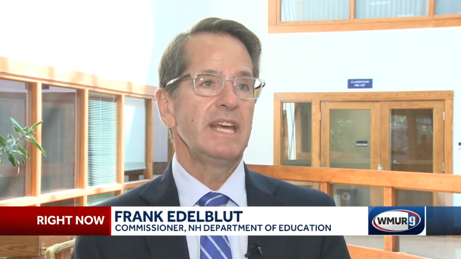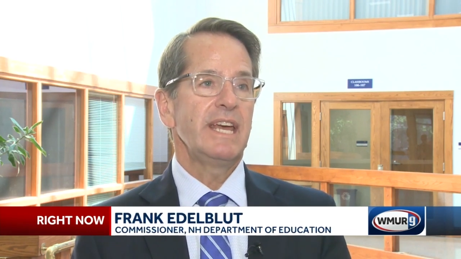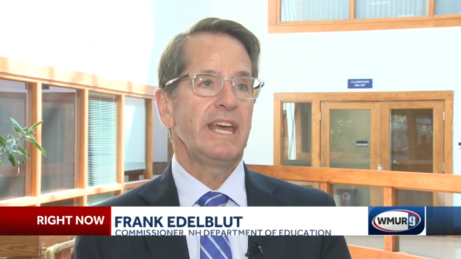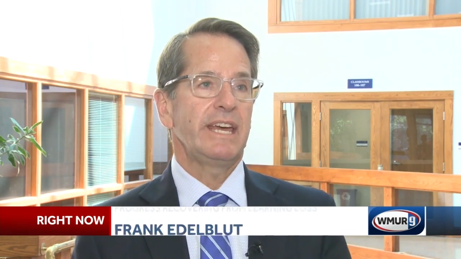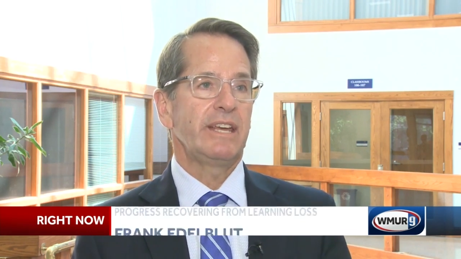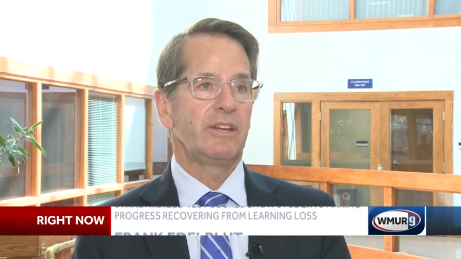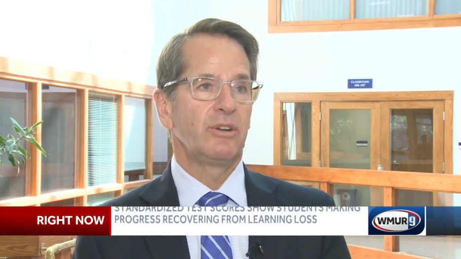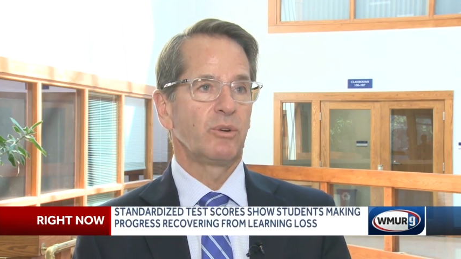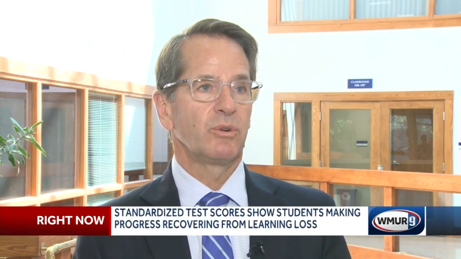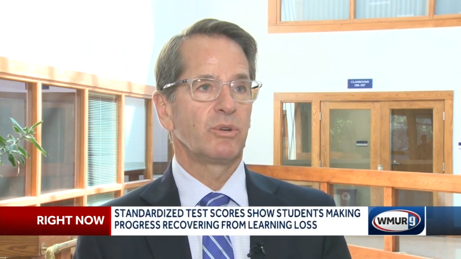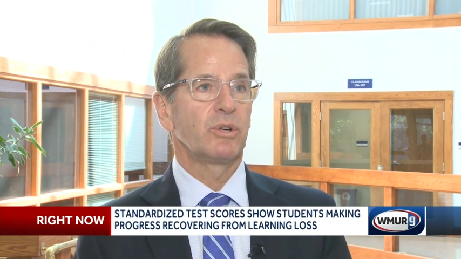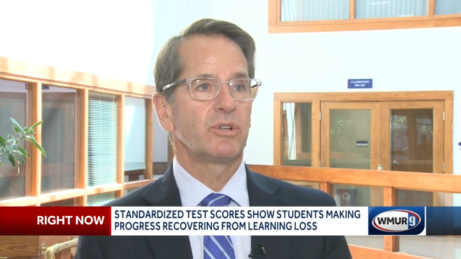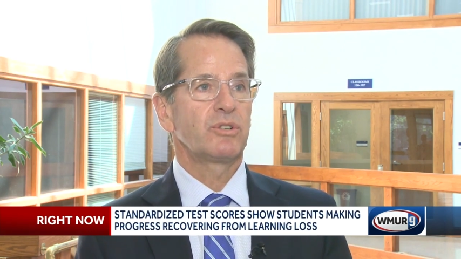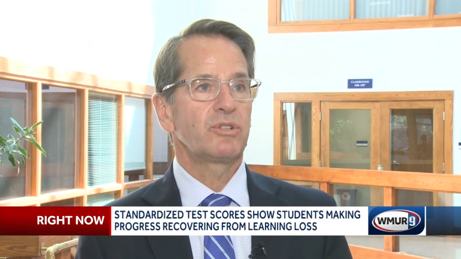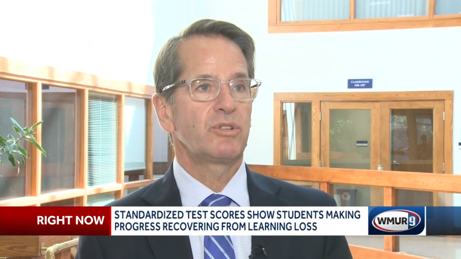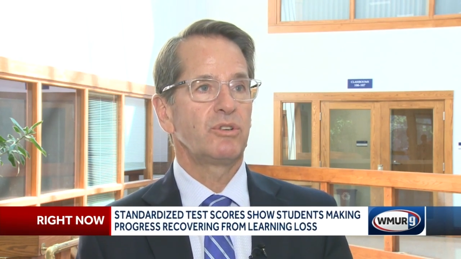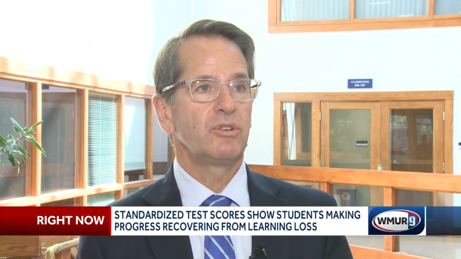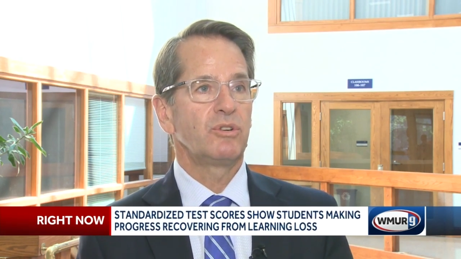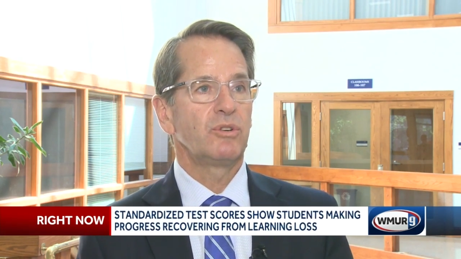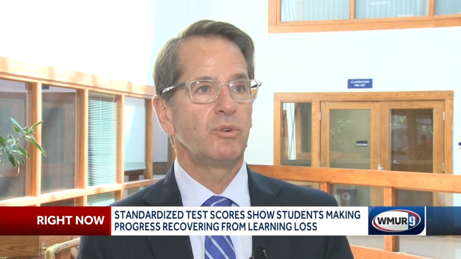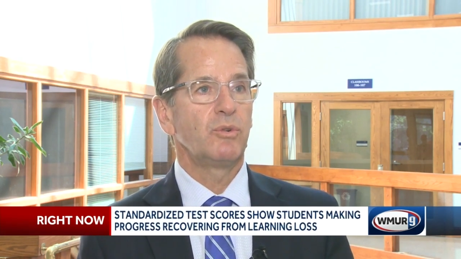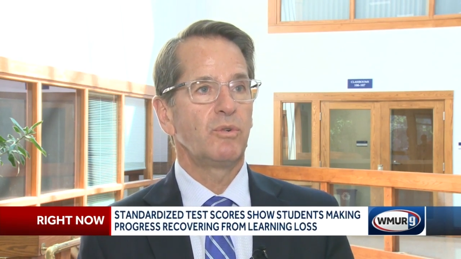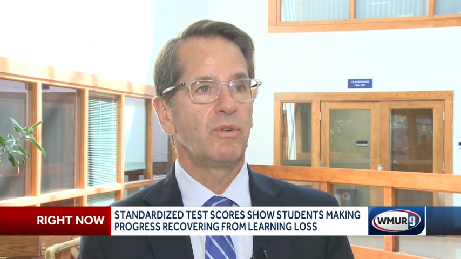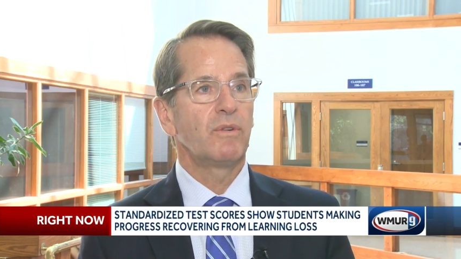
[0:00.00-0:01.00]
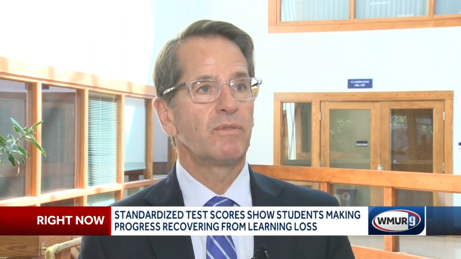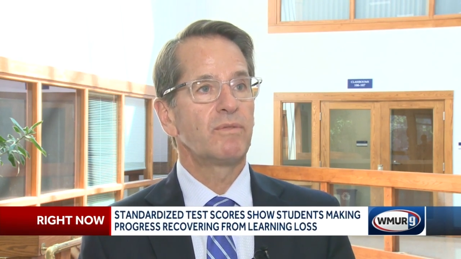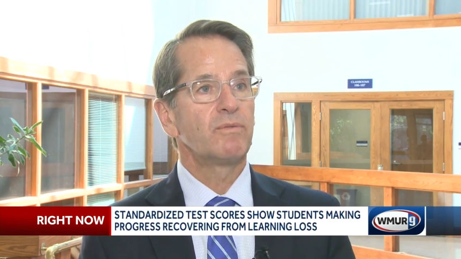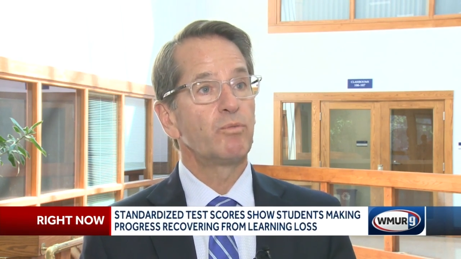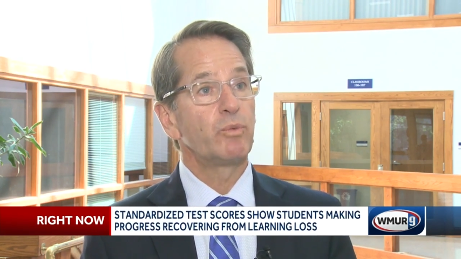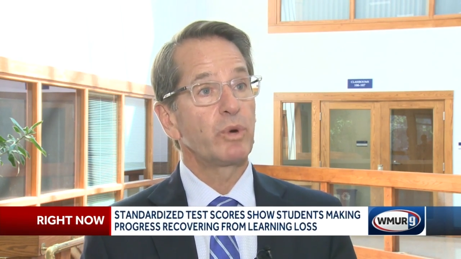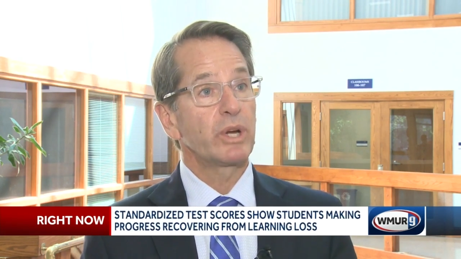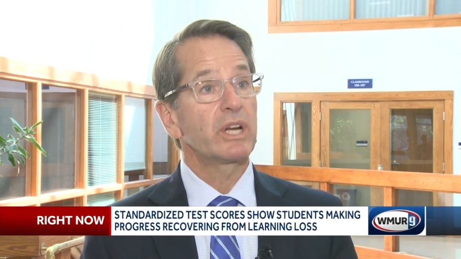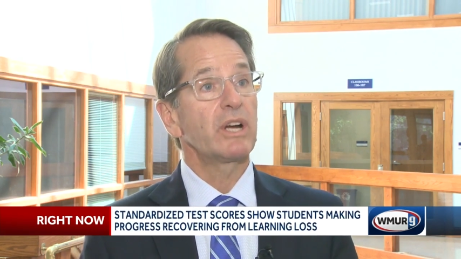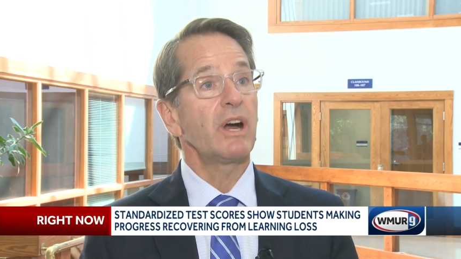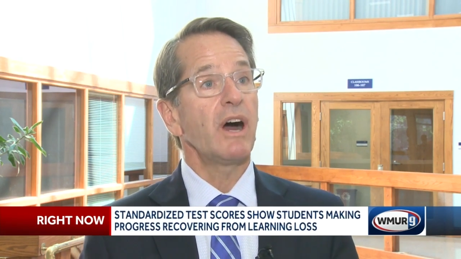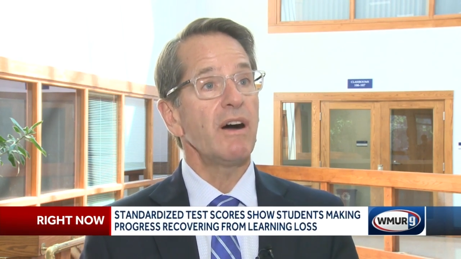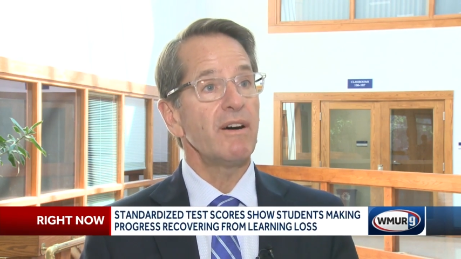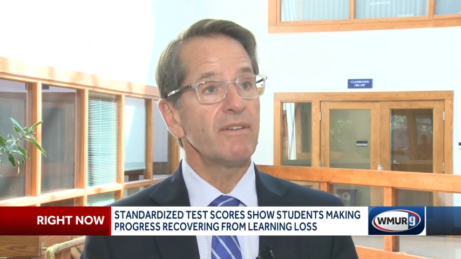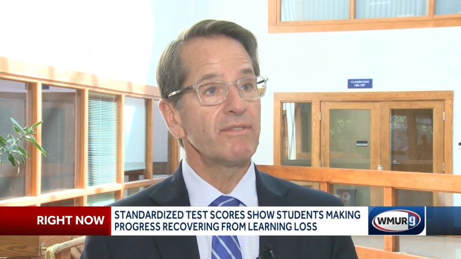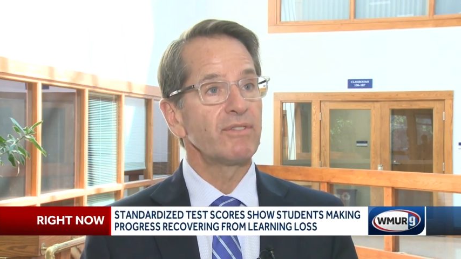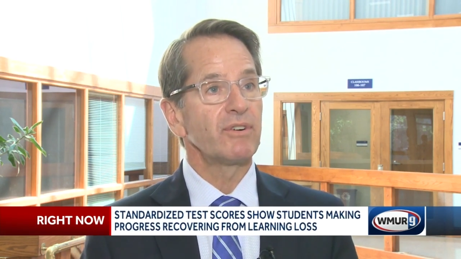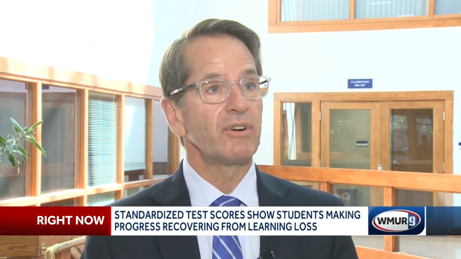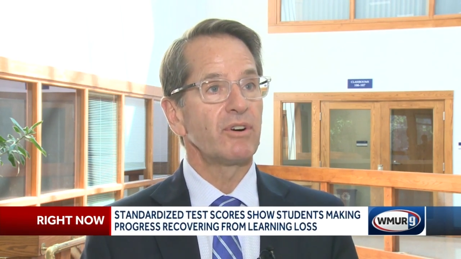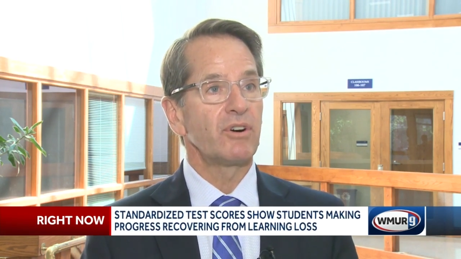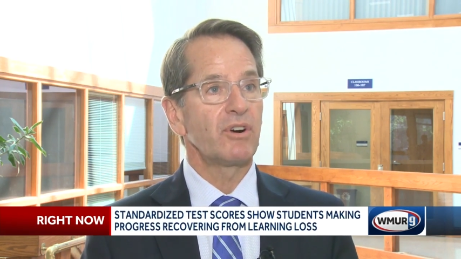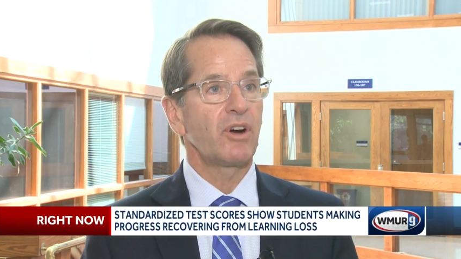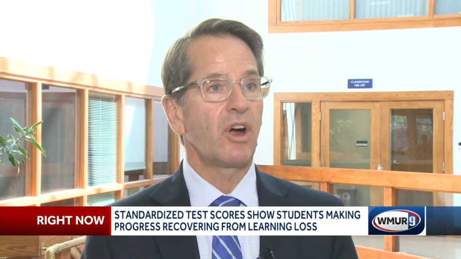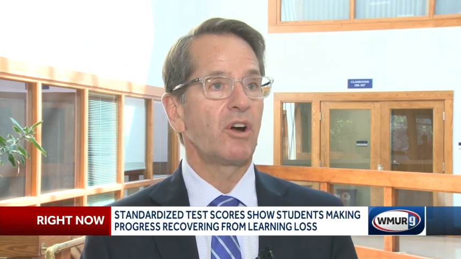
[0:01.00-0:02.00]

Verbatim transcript: in order to recover